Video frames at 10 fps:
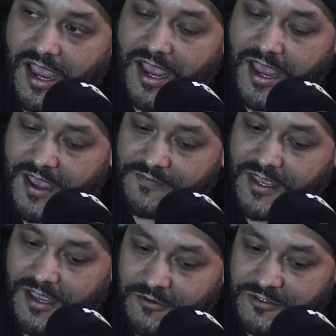I have
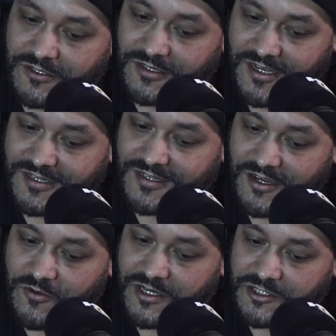that. I was going to cut that
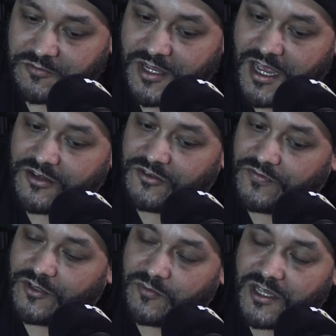question, but how do you
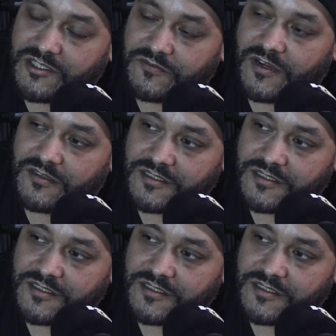feel about surround